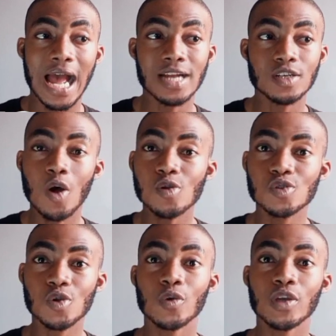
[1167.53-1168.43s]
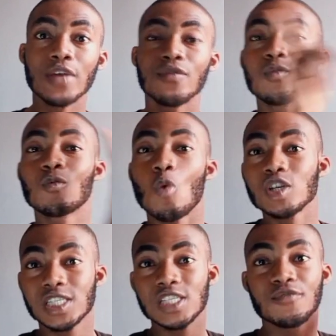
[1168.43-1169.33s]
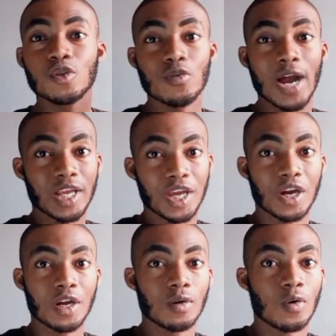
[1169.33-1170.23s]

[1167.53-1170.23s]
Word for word: And also, if you watch this video right here,